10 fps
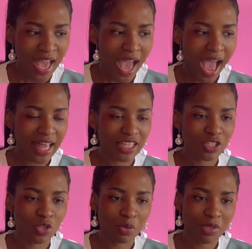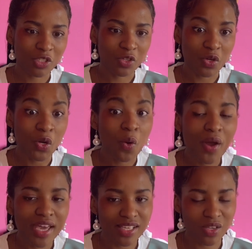and there's so much
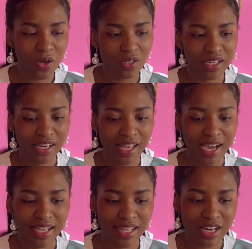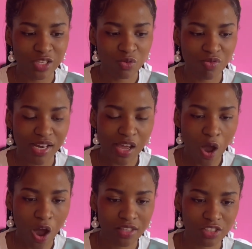noise online that it's really
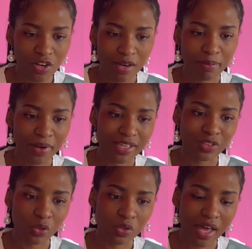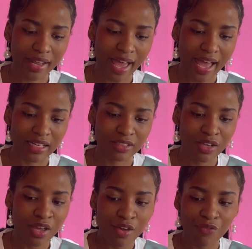hard to try and break through that and
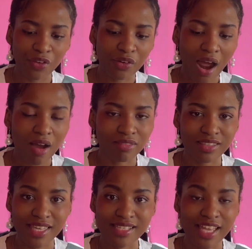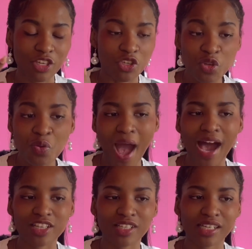figure out the things that you
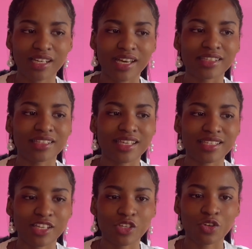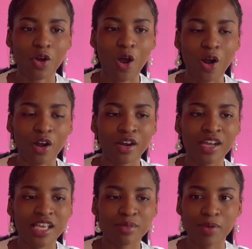actually like, the things that are
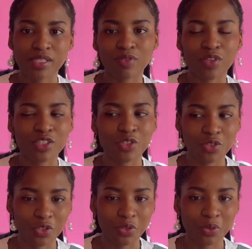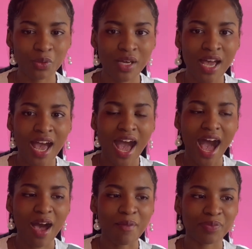specific to you,
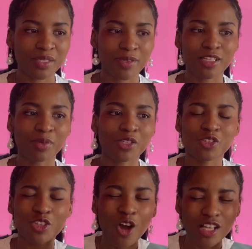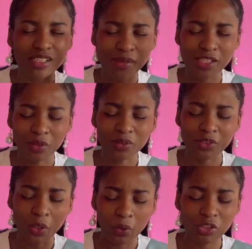especially because you're just constantly
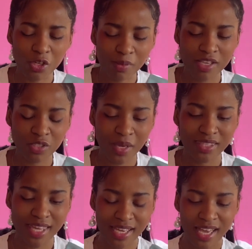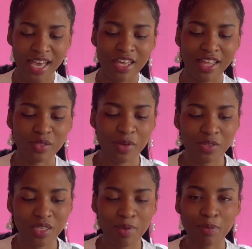sold so much. So I think that's why you
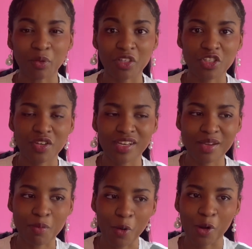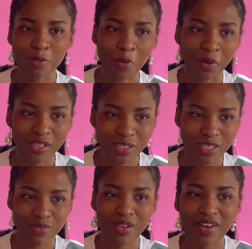see people retreating more and more into
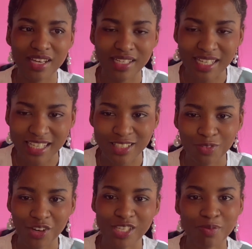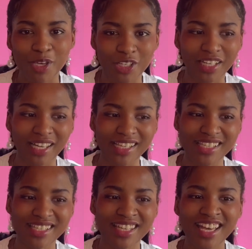these very niche, very
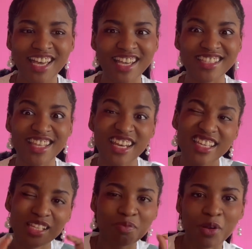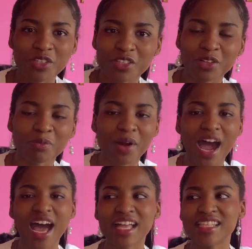specialized aesthetics and personal
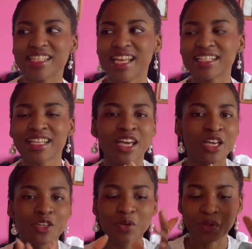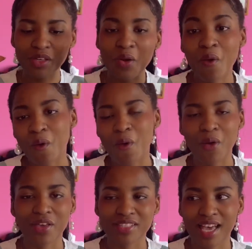brands and, the
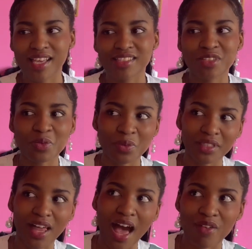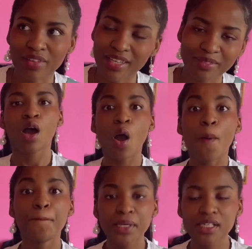cause as you will have it.
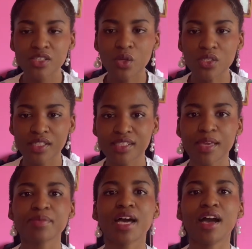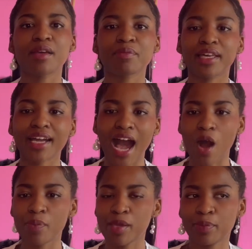But it's also at the same time
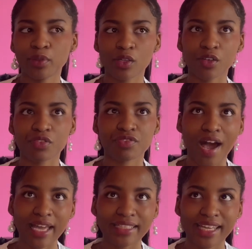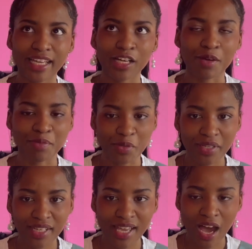how people are finding
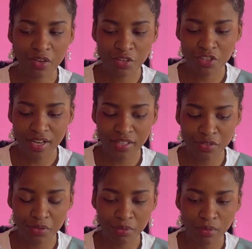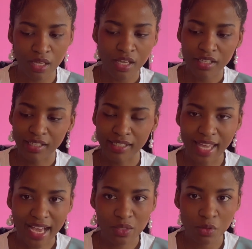community, how you're trying to
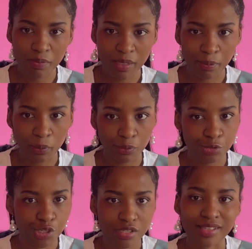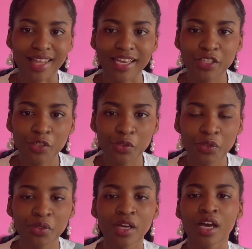connect with people just like
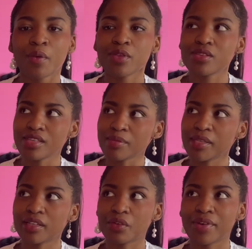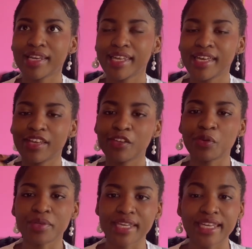you. When you see something really
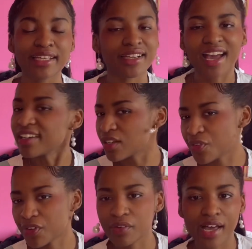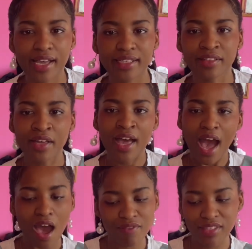unique and different online,
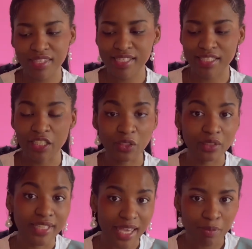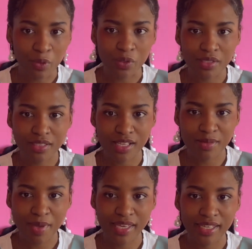having these little labels does
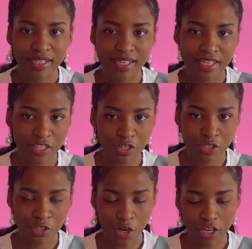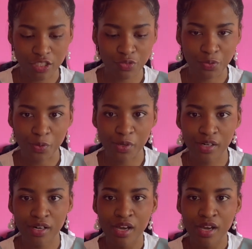make it easier to search for